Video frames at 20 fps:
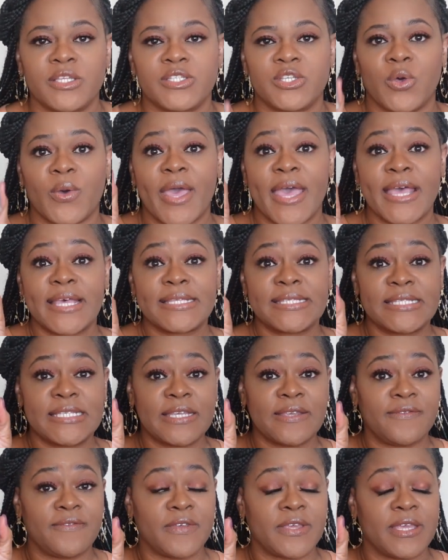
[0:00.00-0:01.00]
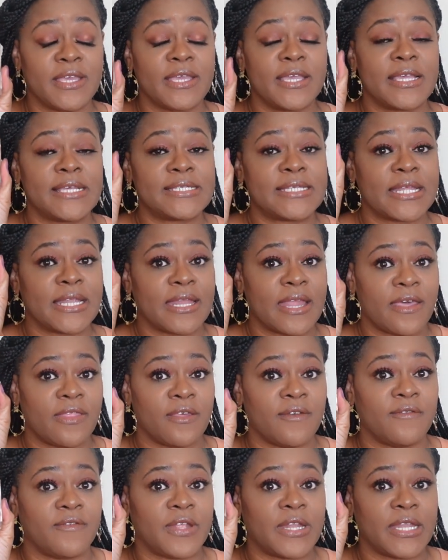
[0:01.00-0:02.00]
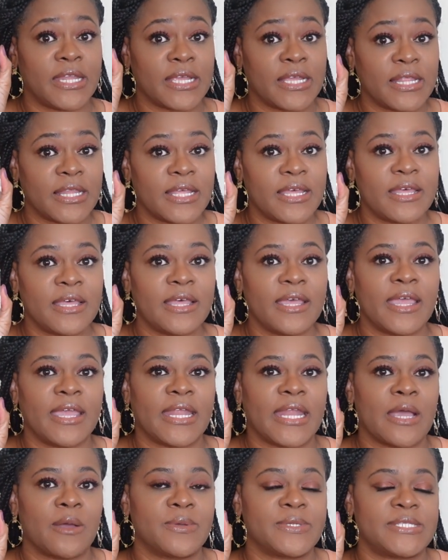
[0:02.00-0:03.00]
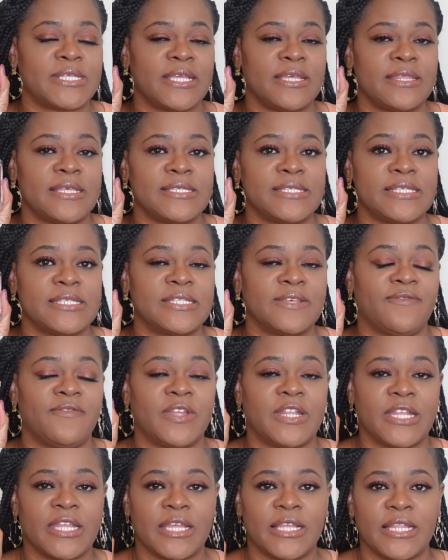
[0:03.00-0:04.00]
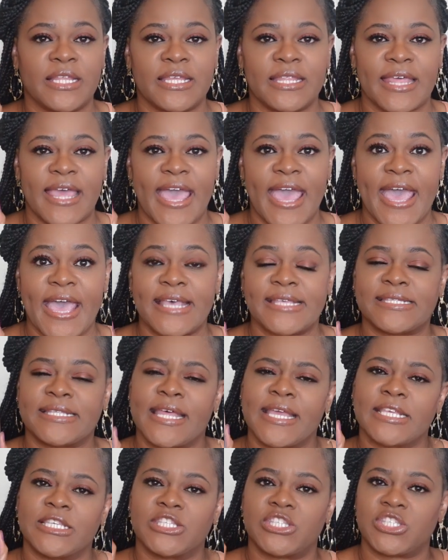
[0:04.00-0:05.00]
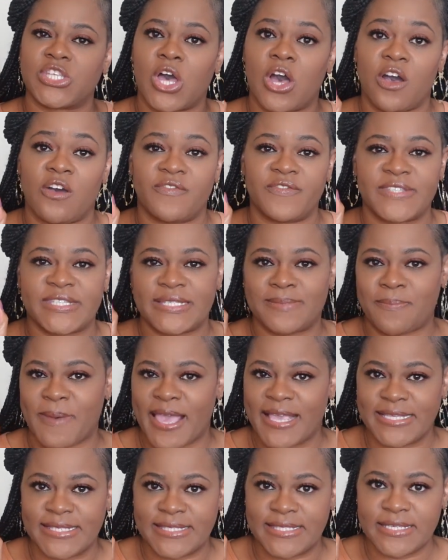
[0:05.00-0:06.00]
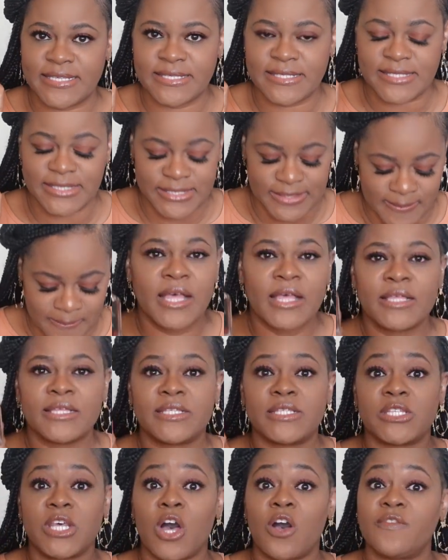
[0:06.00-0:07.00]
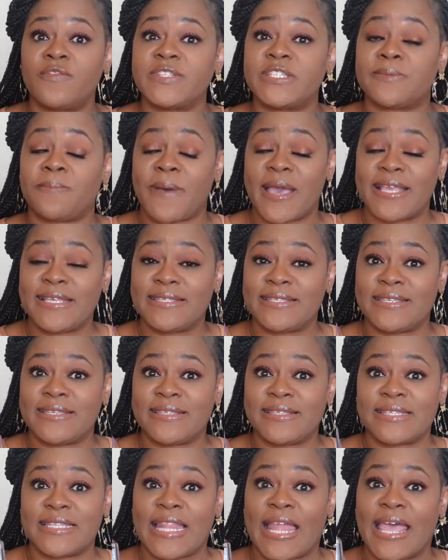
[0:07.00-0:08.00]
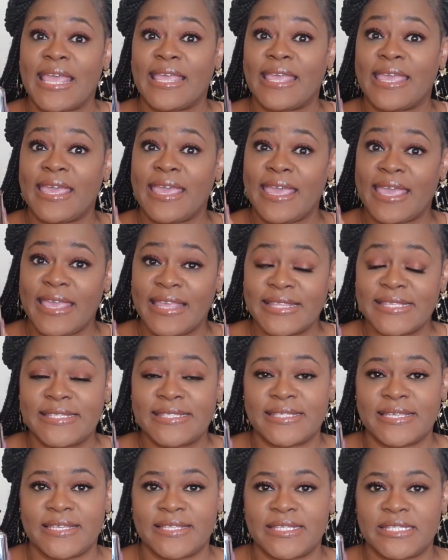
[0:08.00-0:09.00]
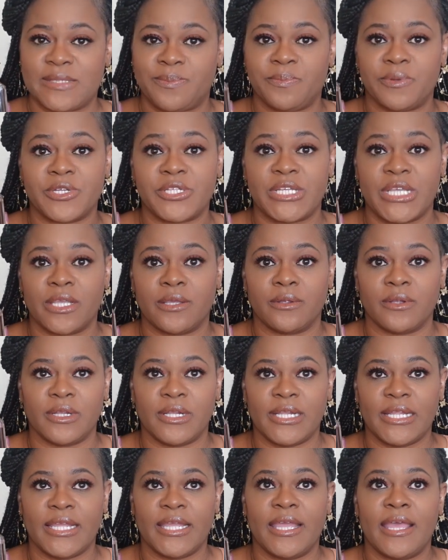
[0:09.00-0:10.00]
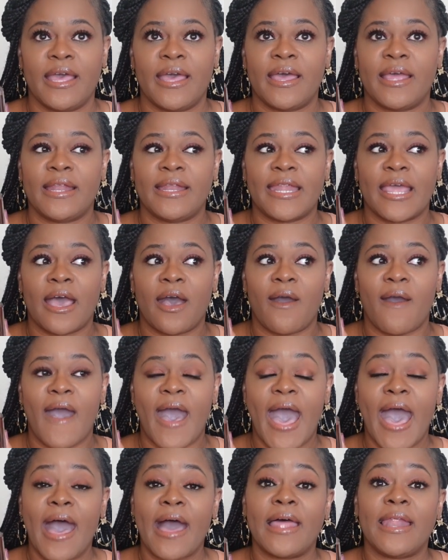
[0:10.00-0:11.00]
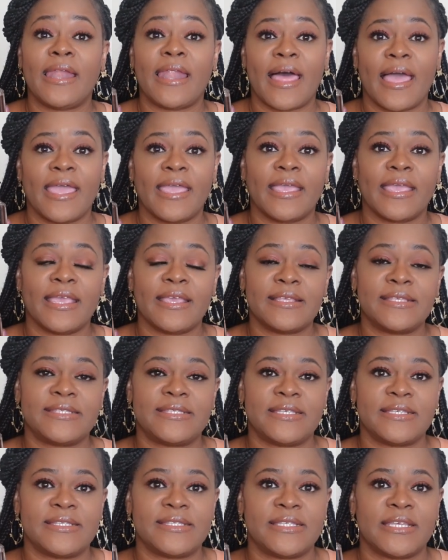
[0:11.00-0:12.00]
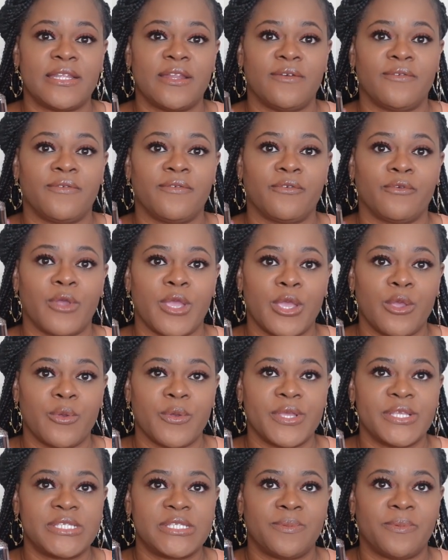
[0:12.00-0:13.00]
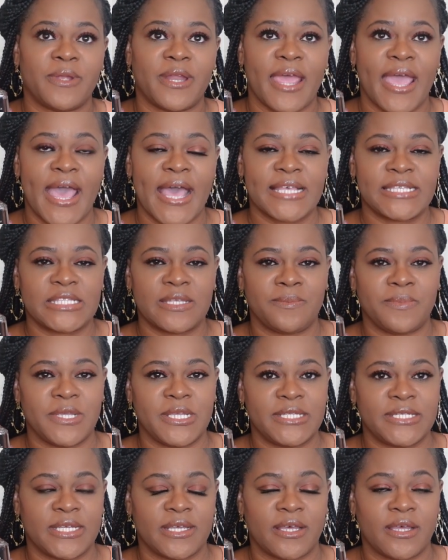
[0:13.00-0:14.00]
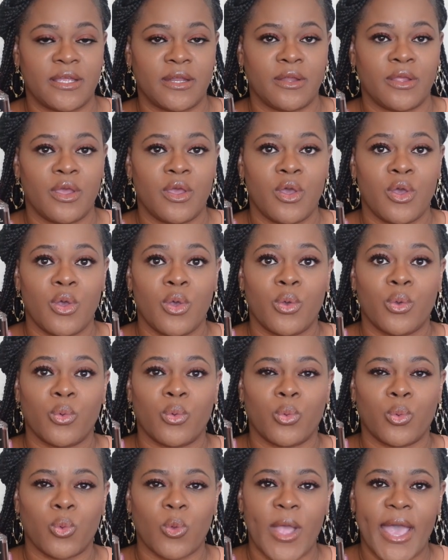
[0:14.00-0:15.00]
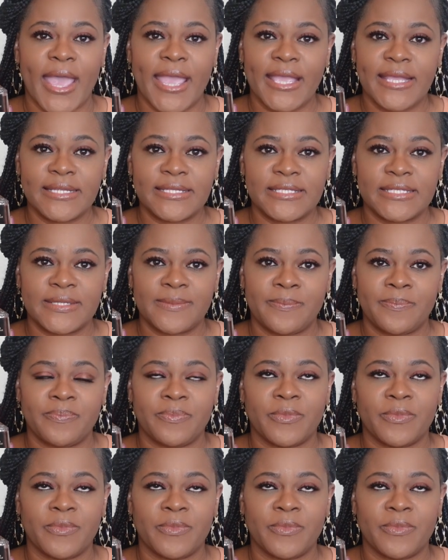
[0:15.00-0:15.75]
So SDV is another vanilla and I would say this is a vanilla that has like soft spices. Soft spices like incense particularly. Now I like incense in a fragrance but it has to be done right